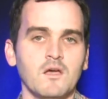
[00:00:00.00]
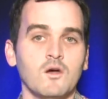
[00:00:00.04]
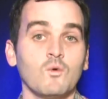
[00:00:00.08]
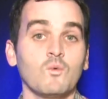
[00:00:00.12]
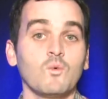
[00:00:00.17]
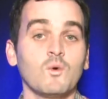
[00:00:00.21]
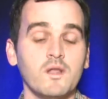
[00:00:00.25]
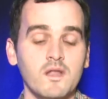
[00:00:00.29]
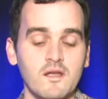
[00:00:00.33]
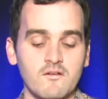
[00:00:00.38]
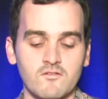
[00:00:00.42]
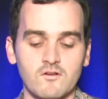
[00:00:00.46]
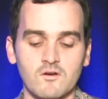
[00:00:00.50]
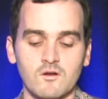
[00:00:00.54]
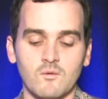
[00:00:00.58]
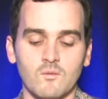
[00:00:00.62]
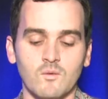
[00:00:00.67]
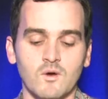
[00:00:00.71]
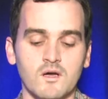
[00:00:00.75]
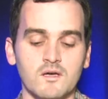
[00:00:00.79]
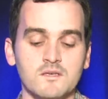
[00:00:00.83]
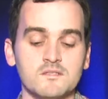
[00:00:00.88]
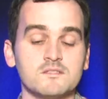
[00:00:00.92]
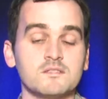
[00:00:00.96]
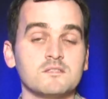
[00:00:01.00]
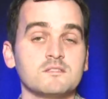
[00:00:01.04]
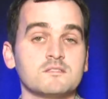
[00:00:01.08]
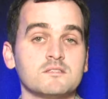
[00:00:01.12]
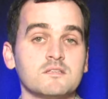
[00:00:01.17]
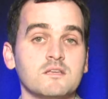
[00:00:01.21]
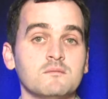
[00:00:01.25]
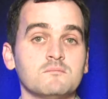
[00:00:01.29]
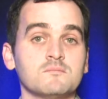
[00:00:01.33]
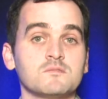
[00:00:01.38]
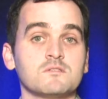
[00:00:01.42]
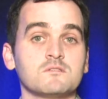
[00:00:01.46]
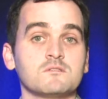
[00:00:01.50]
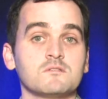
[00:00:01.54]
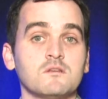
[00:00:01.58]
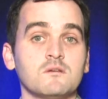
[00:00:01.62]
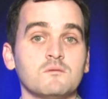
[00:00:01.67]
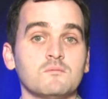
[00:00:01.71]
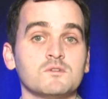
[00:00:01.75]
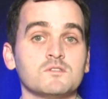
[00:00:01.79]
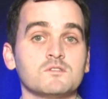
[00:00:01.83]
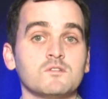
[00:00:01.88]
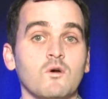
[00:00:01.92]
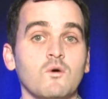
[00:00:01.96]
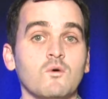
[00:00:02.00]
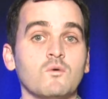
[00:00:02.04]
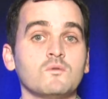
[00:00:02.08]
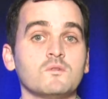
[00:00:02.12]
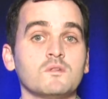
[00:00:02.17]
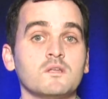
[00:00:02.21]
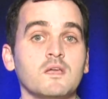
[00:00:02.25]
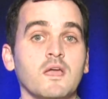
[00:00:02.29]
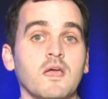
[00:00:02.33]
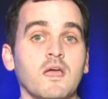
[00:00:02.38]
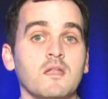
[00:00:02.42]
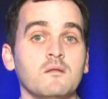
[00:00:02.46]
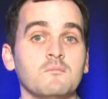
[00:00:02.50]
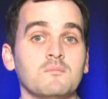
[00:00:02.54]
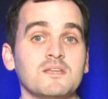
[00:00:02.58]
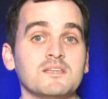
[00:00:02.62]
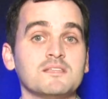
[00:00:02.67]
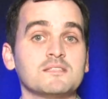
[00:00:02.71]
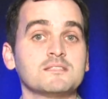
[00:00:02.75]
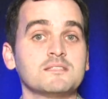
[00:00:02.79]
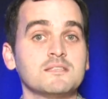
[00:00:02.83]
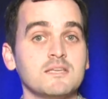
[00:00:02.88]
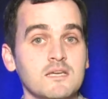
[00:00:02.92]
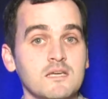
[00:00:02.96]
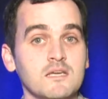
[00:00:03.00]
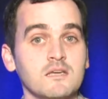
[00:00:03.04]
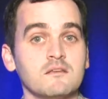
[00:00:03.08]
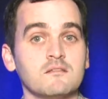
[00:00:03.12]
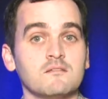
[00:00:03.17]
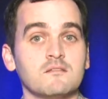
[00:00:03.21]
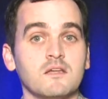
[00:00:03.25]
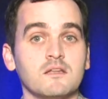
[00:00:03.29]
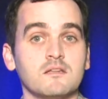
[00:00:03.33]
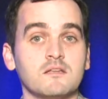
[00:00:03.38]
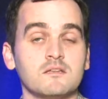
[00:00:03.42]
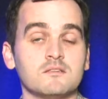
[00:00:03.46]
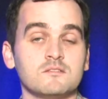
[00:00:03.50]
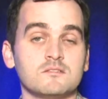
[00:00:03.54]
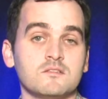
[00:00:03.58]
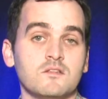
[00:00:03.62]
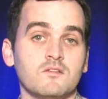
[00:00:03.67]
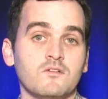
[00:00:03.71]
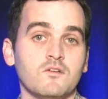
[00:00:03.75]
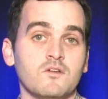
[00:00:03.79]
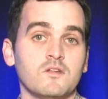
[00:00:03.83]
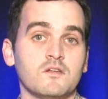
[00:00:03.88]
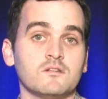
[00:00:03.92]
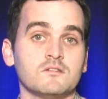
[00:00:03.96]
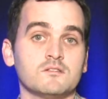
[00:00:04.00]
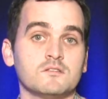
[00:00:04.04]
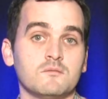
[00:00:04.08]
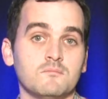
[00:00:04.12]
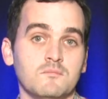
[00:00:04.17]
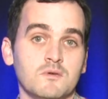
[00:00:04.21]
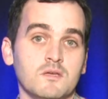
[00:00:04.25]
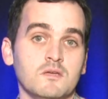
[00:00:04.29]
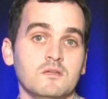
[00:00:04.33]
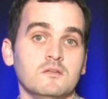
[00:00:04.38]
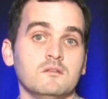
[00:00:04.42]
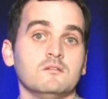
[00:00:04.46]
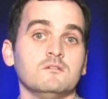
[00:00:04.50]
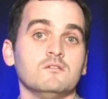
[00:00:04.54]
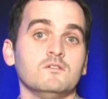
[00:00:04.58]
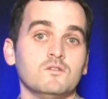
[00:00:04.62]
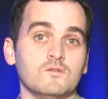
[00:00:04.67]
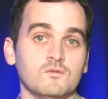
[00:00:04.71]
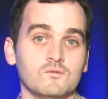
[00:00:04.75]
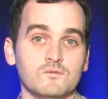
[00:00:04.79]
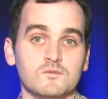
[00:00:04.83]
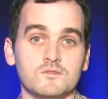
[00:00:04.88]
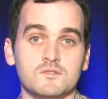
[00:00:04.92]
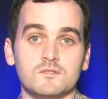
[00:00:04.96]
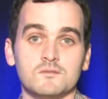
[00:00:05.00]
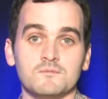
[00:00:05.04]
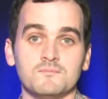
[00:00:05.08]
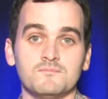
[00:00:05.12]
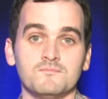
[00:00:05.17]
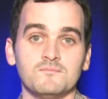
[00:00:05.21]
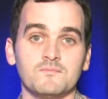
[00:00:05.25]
Whatever it was, it seems it was only NBC that considered it to be news.